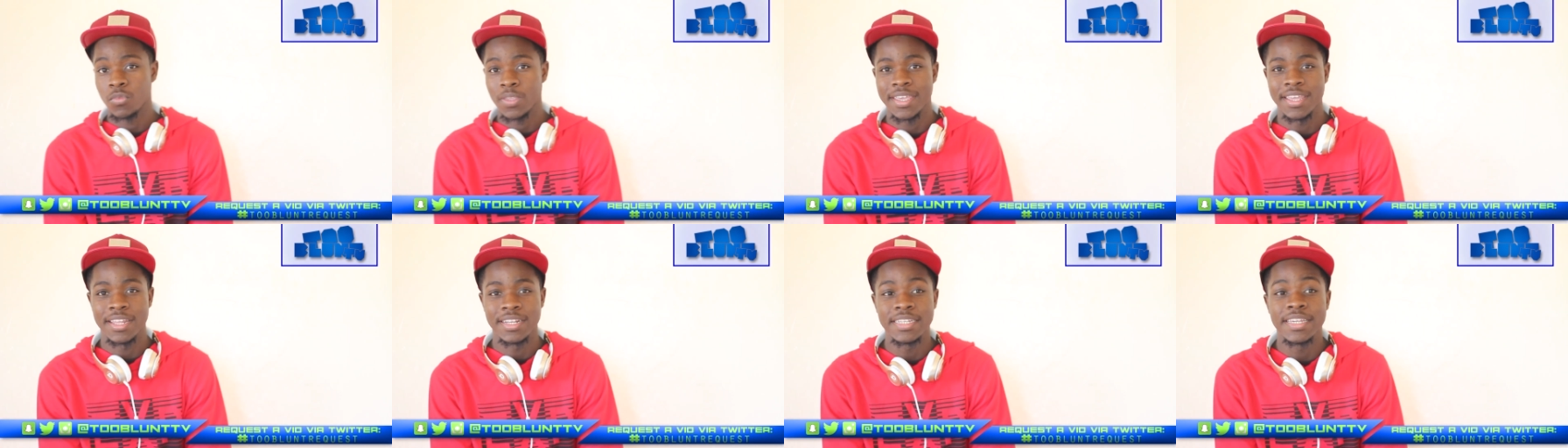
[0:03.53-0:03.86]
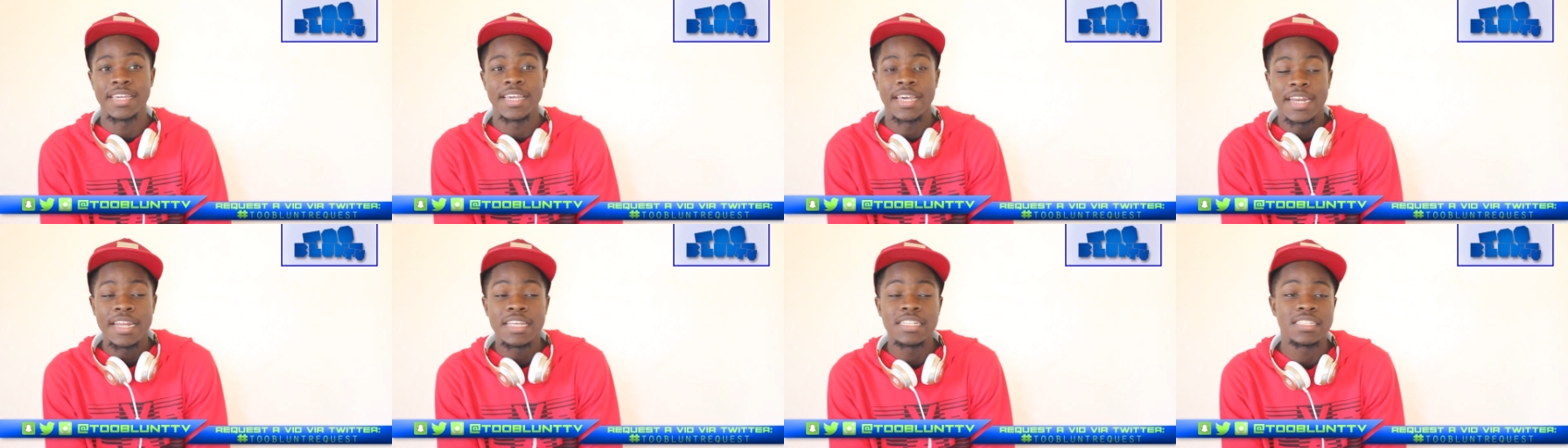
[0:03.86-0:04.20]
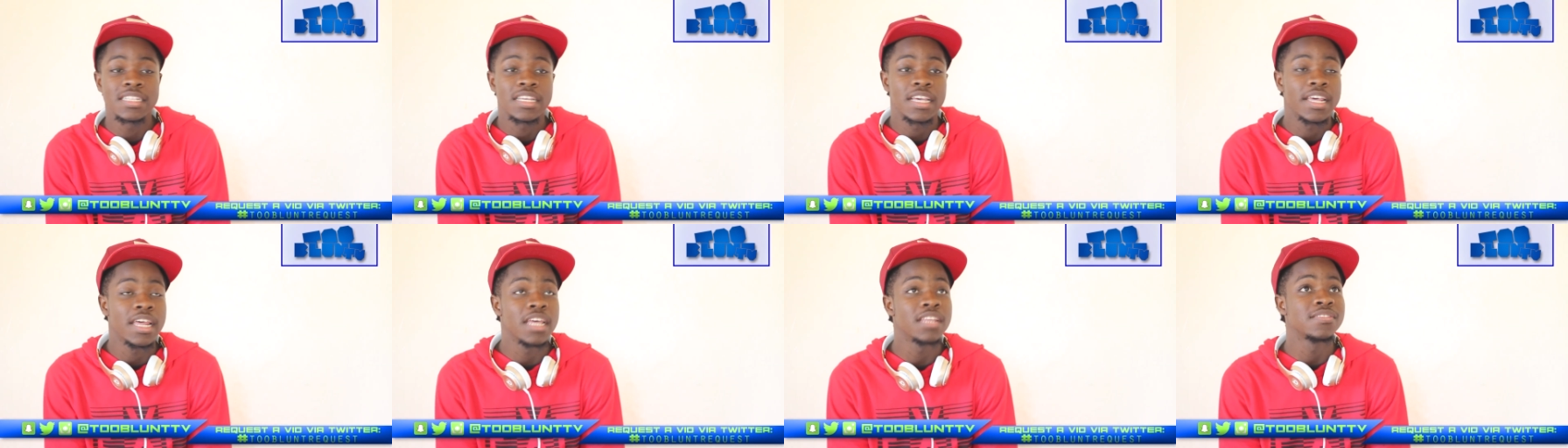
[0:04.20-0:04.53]
And yeah, that's,
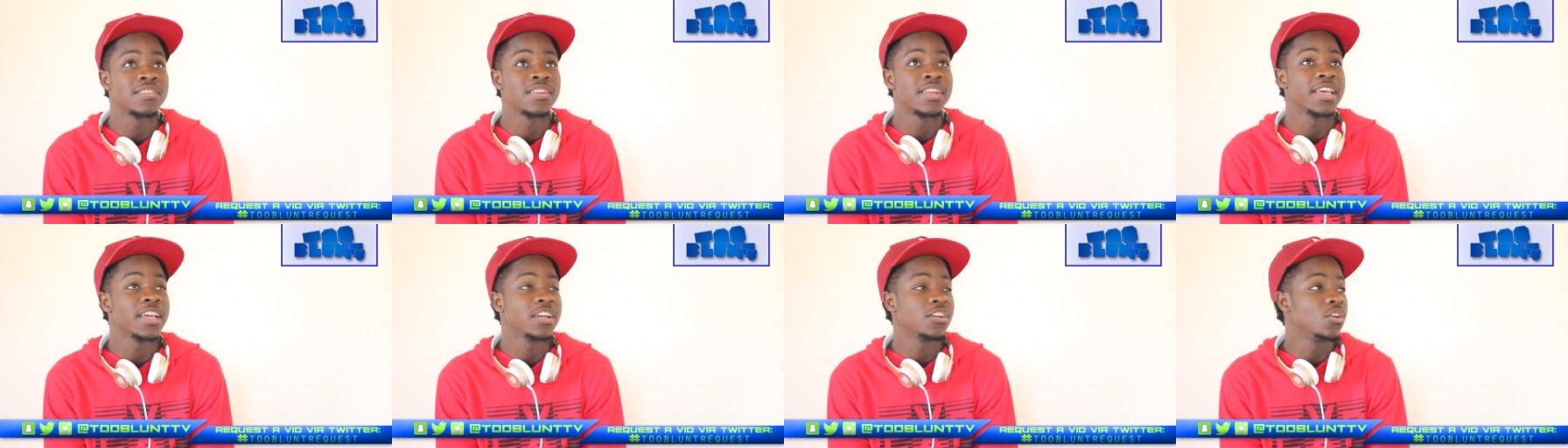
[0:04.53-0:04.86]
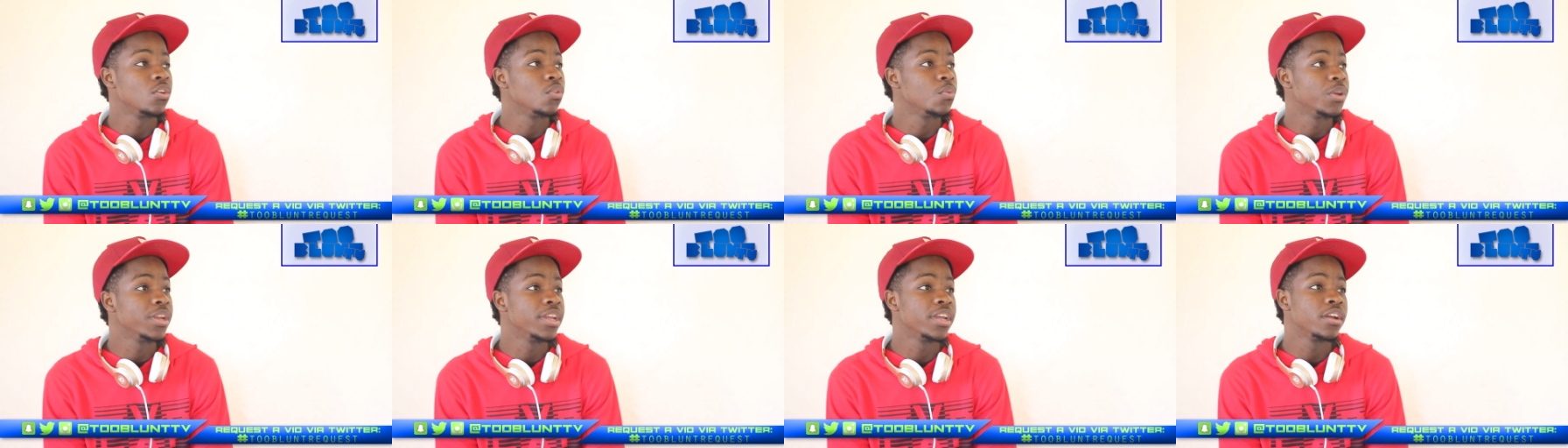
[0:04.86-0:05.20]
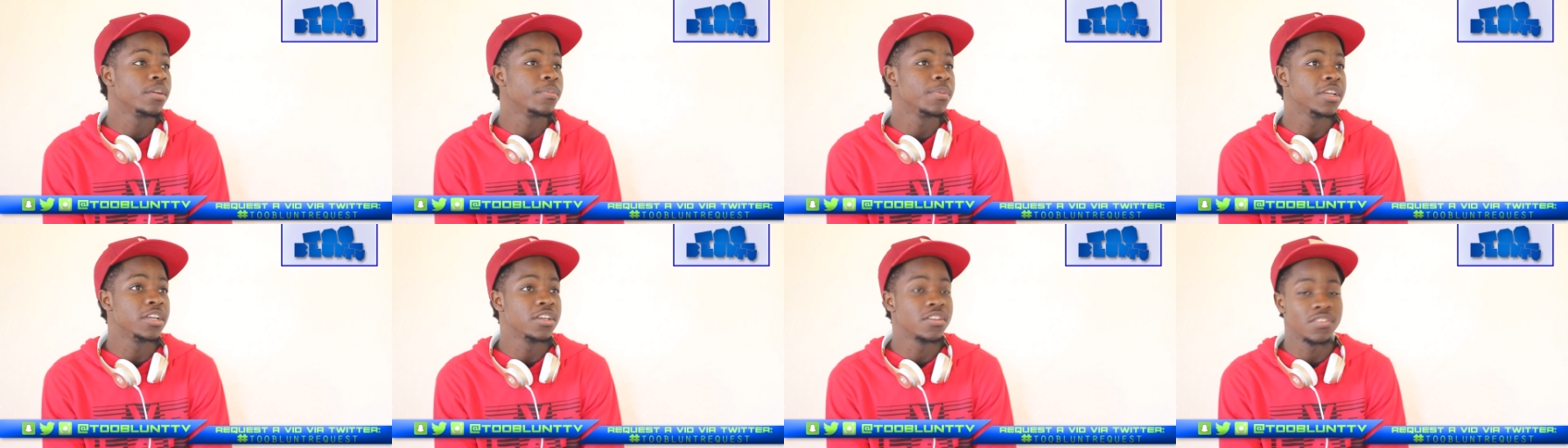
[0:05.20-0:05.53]
a, that's an echo in
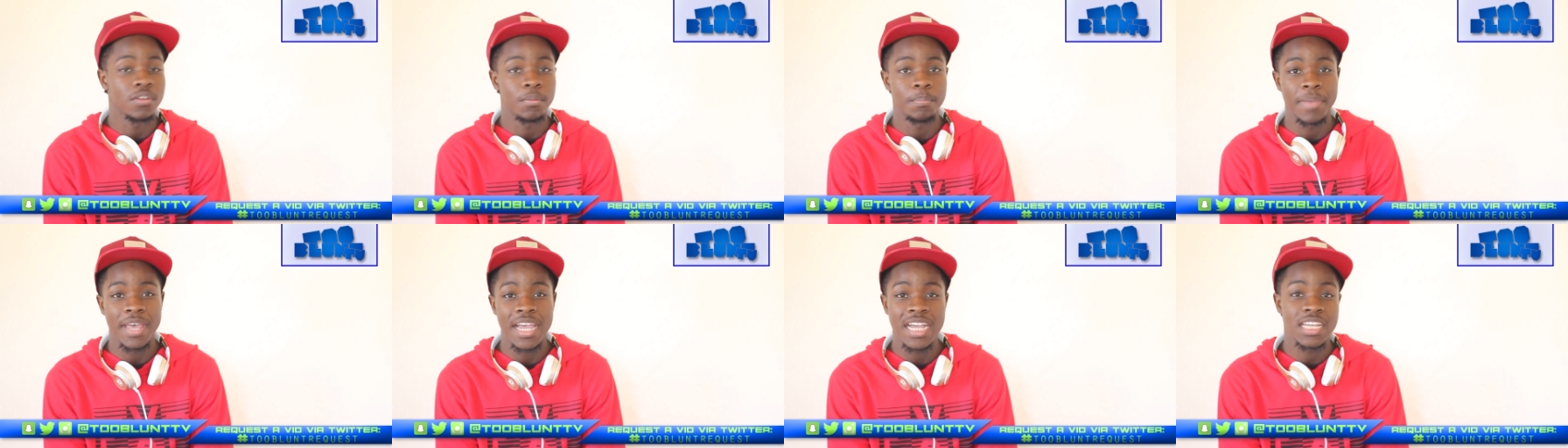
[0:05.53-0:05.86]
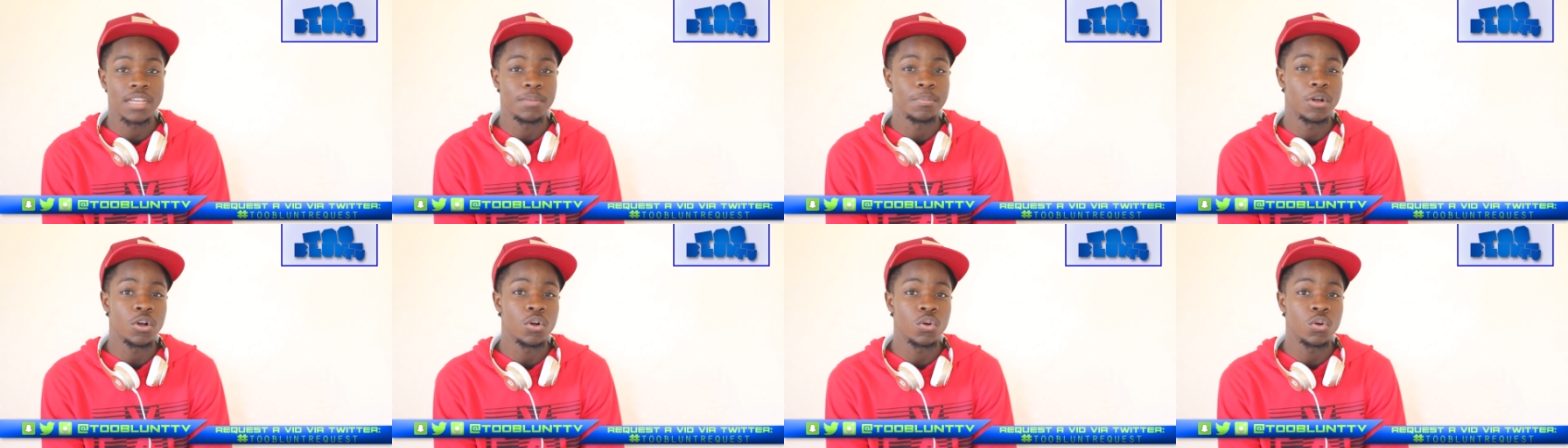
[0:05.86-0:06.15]
here because I'm back in my